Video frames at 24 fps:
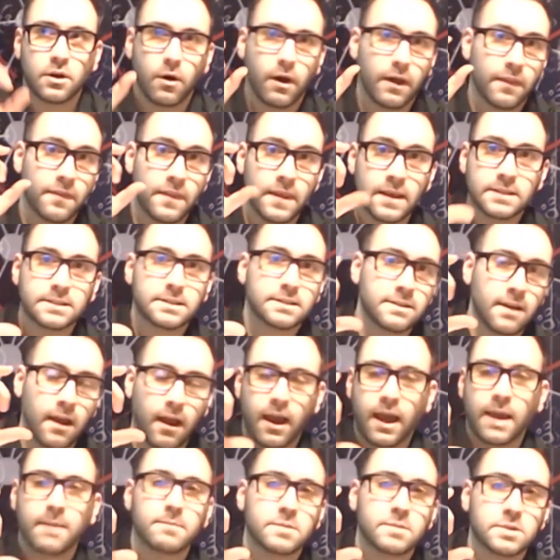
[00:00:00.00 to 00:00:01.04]
at this
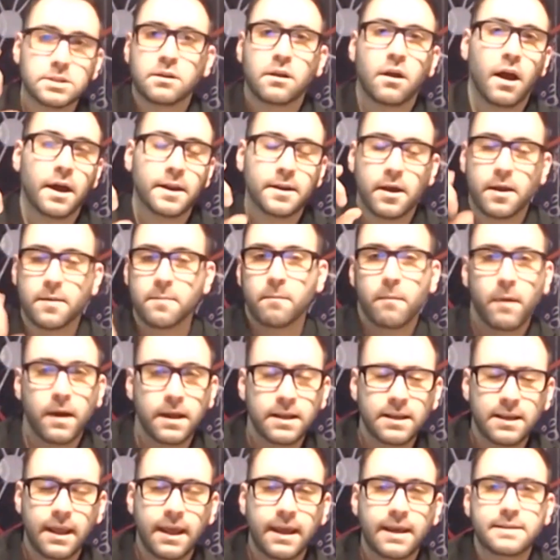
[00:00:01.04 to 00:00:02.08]
time slot on
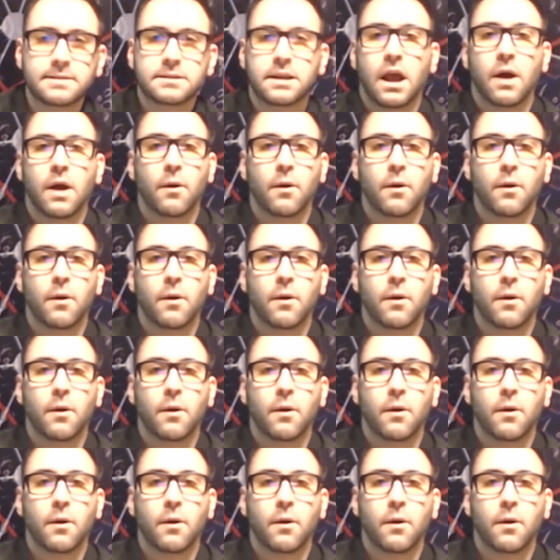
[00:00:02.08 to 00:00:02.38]
Mondays,